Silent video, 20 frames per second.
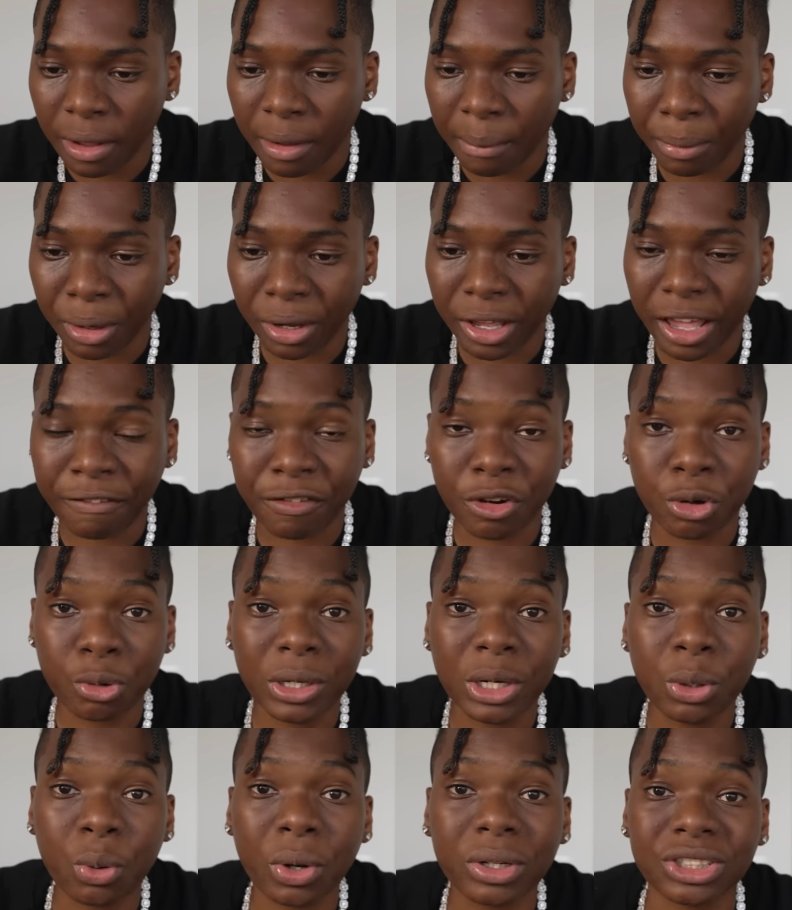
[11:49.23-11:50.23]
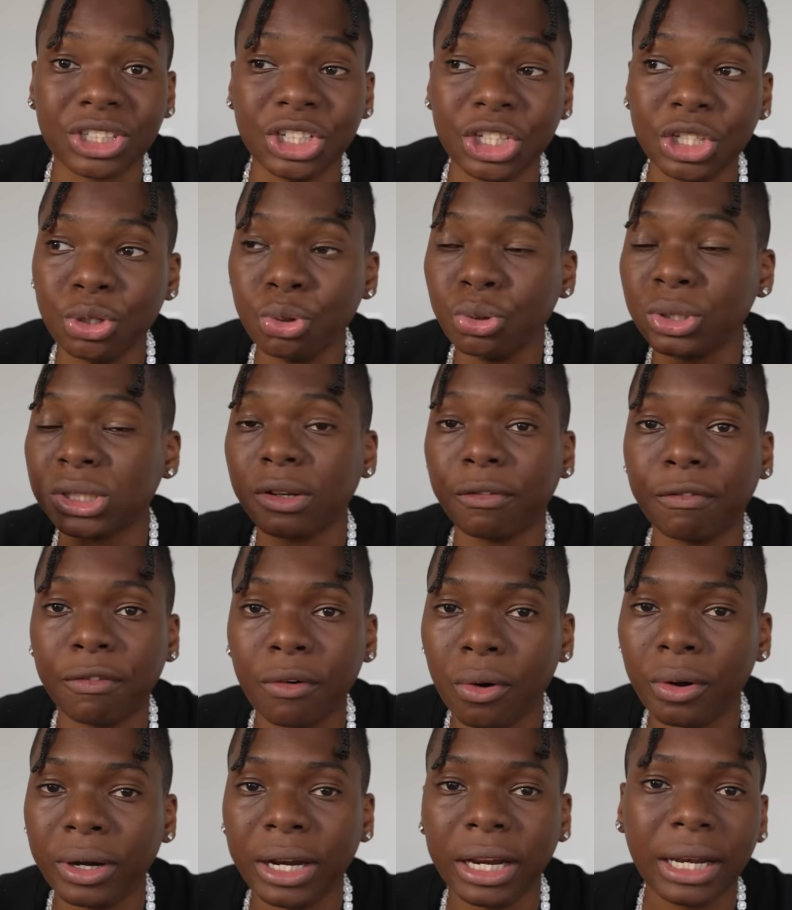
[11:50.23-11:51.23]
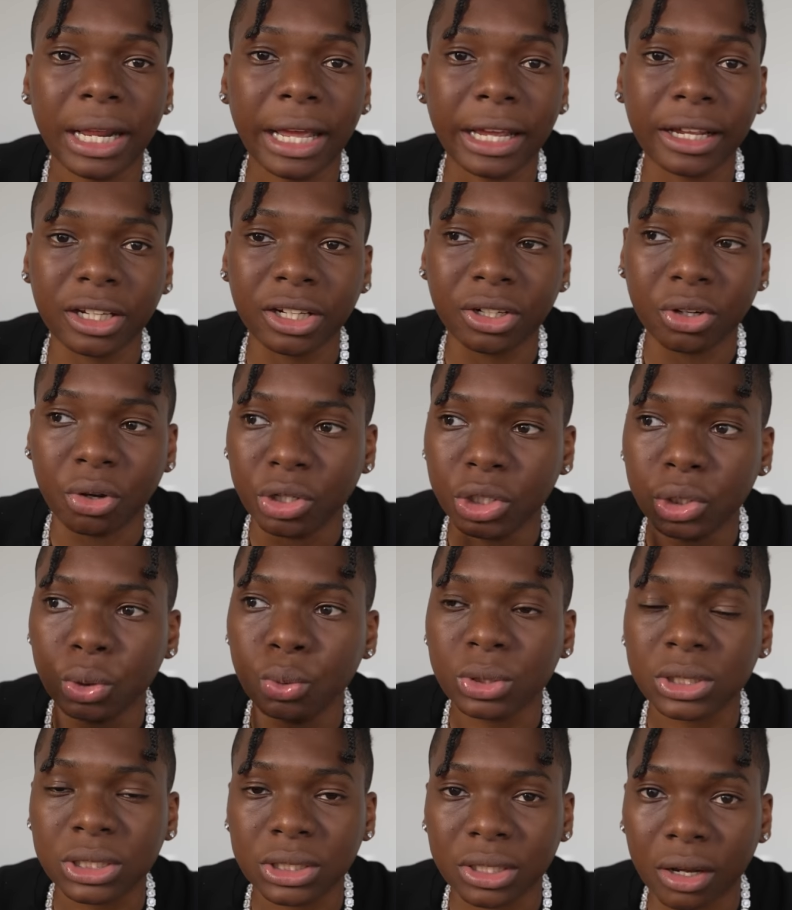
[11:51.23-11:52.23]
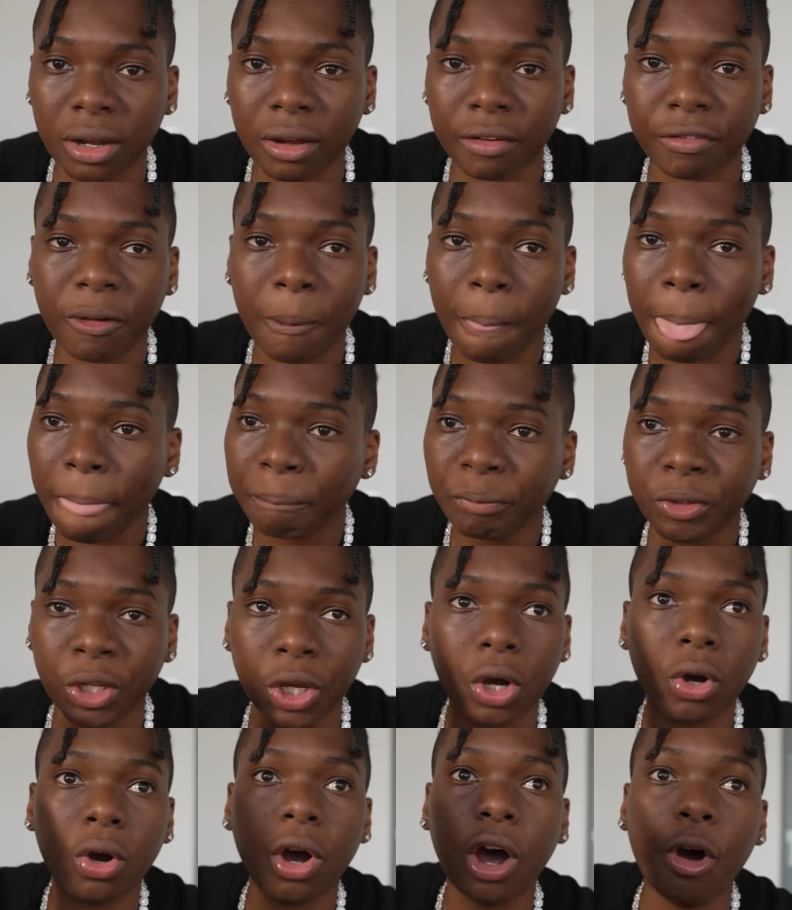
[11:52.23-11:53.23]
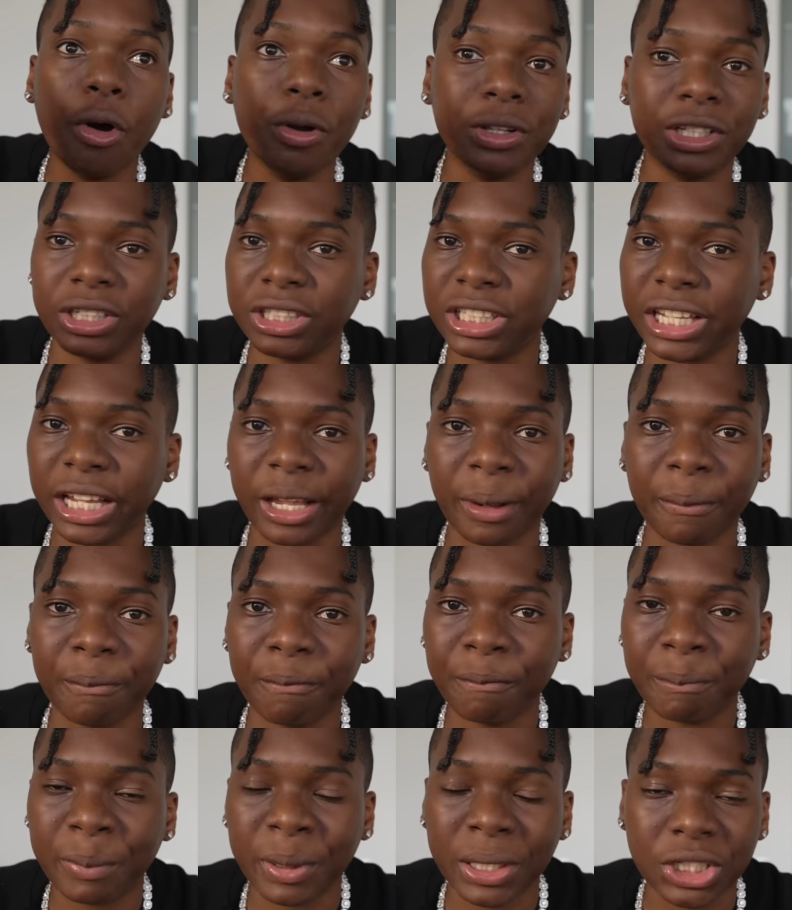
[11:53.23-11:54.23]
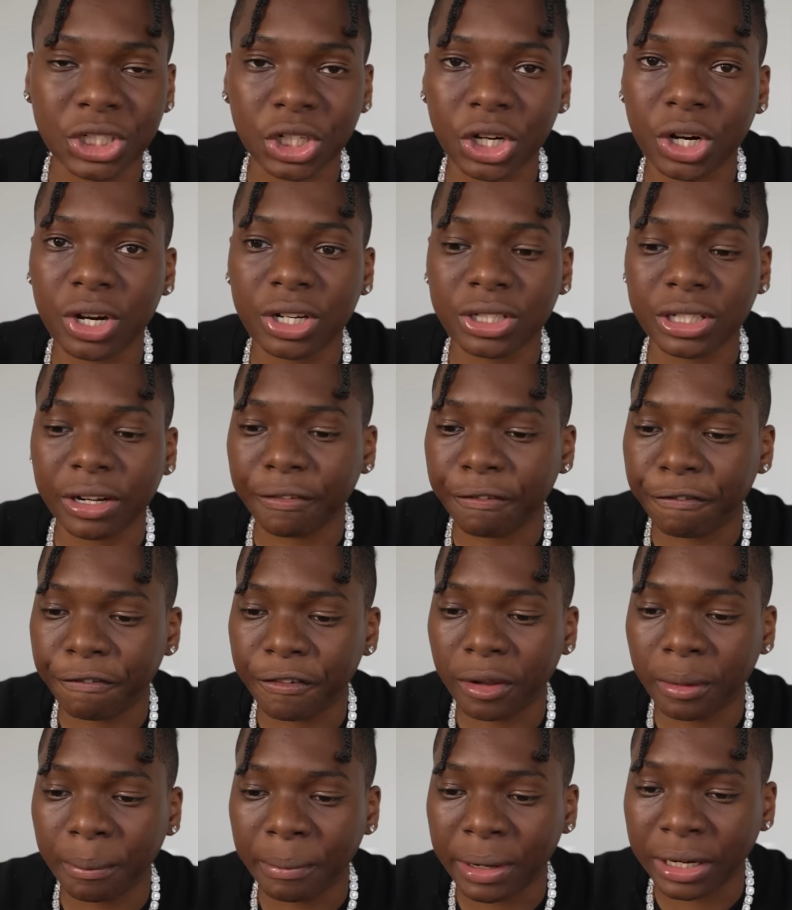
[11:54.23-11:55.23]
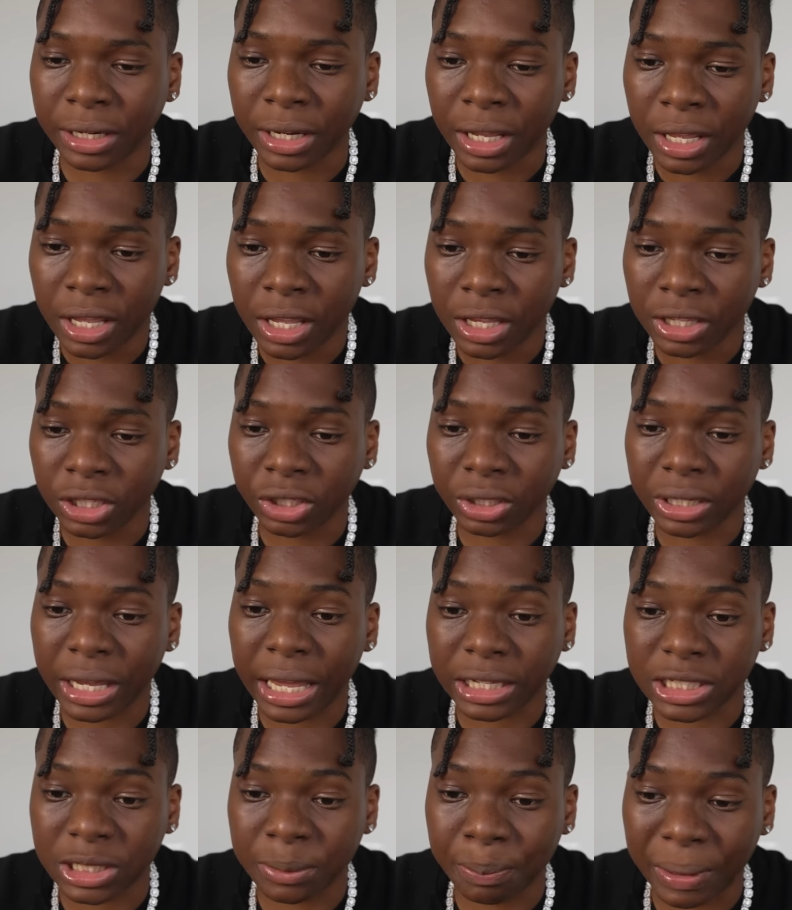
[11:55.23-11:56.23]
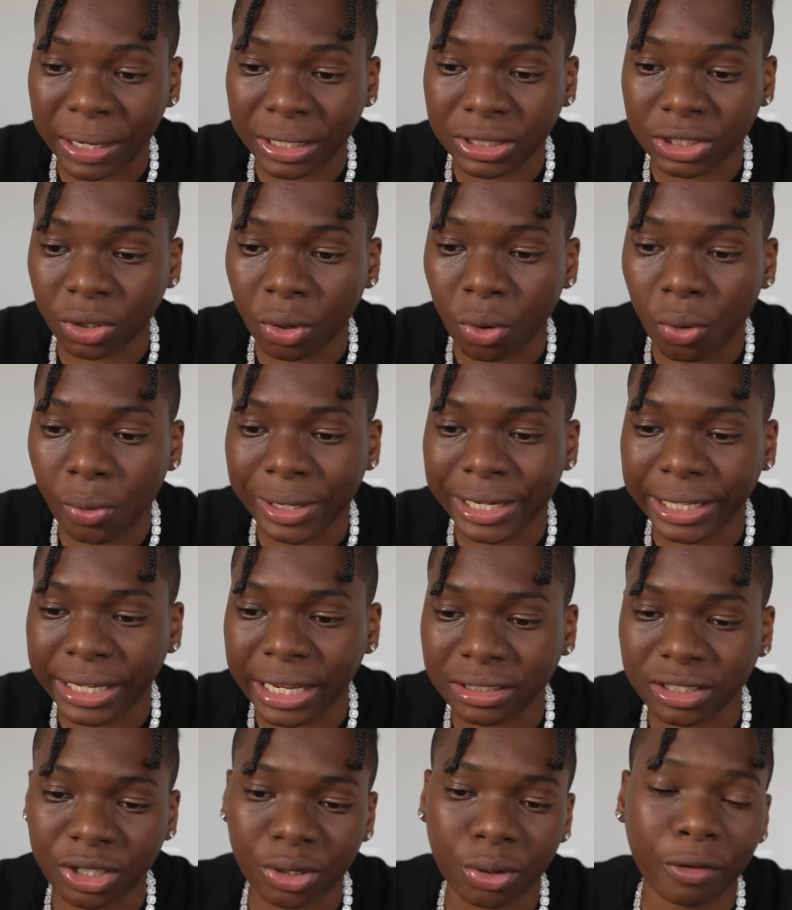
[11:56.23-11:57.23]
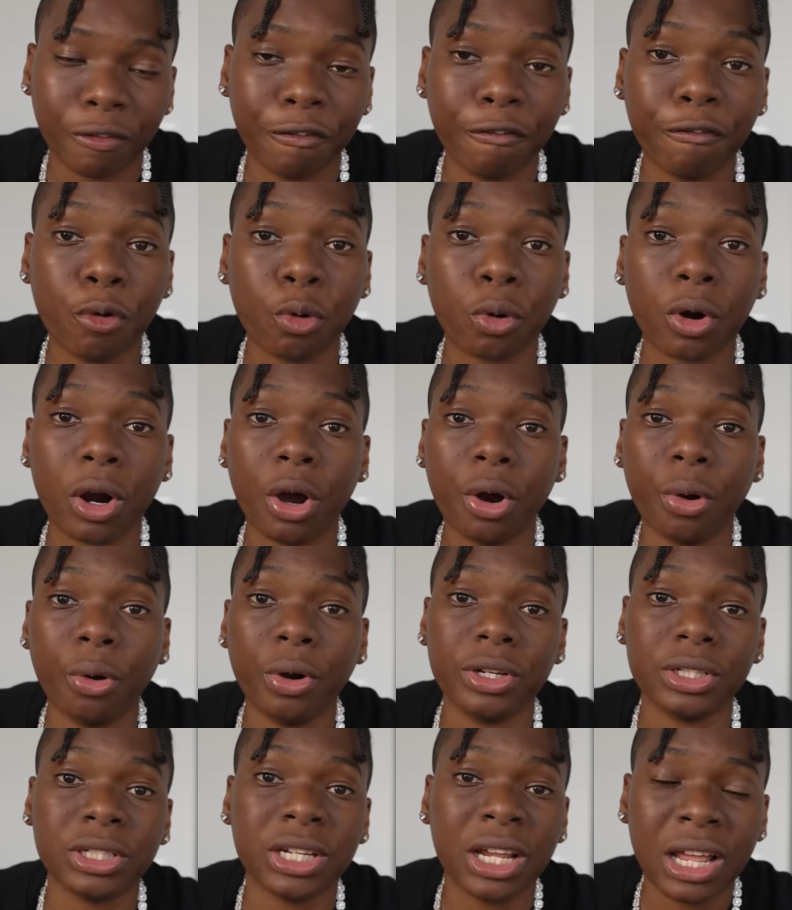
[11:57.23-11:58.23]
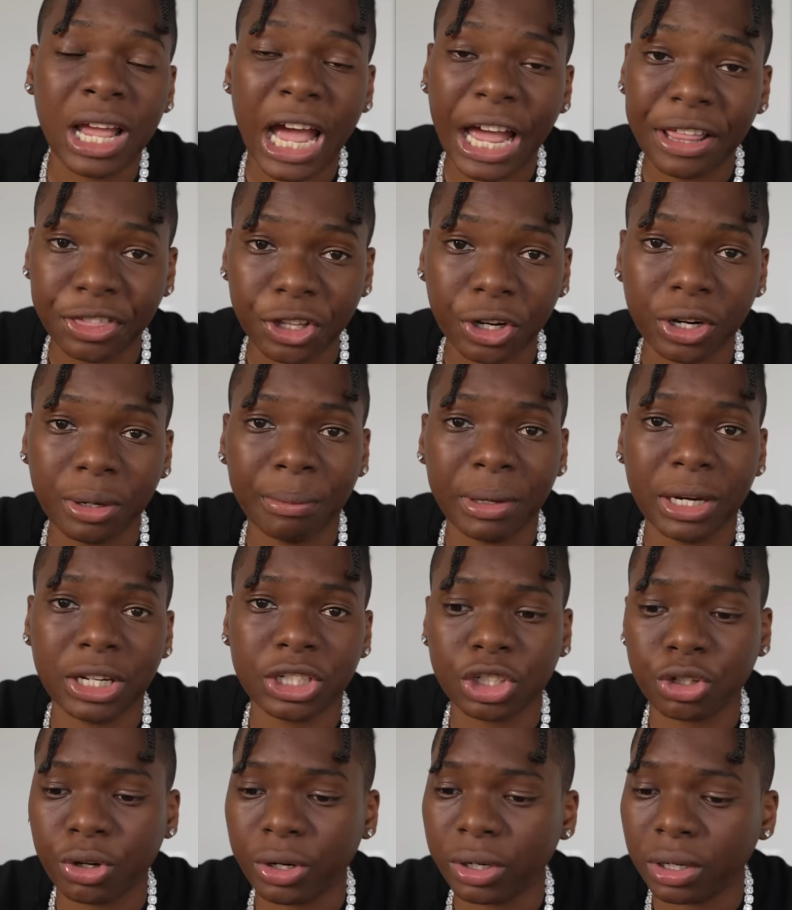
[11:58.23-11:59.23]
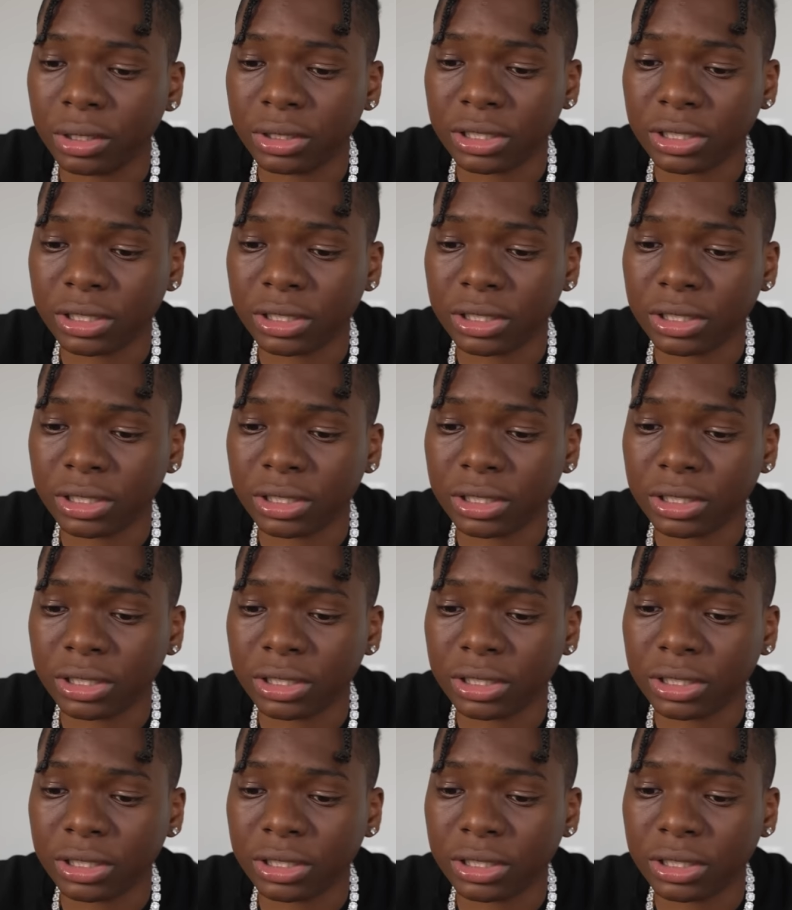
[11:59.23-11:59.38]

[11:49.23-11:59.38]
But if you really want to use the phone and like, you know, do stuff, go out, you're taking pictures and filming, you could expect to only get around four hours and 30 minutes screen on